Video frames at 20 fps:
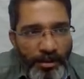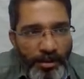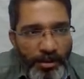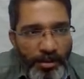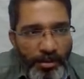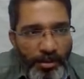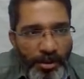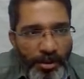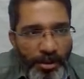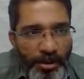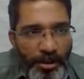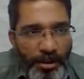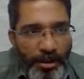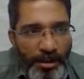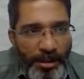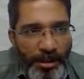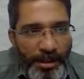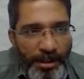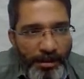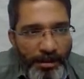So
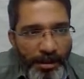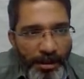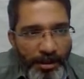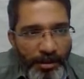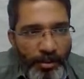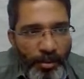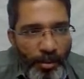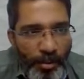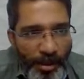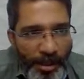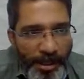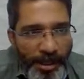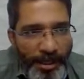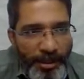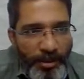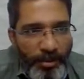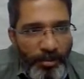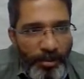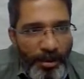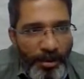here it is only
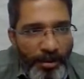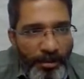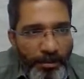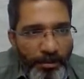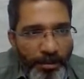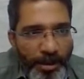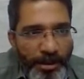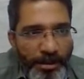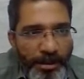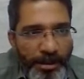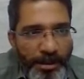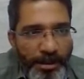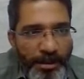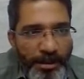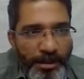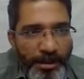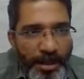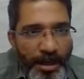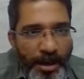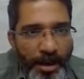x square, means it
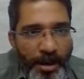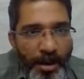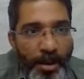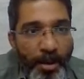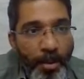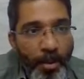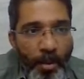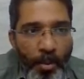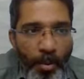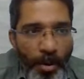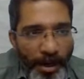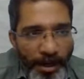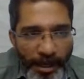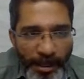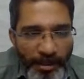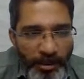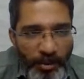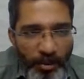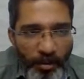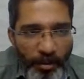is
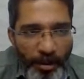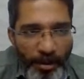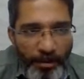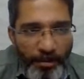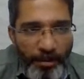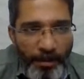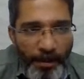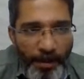1x square.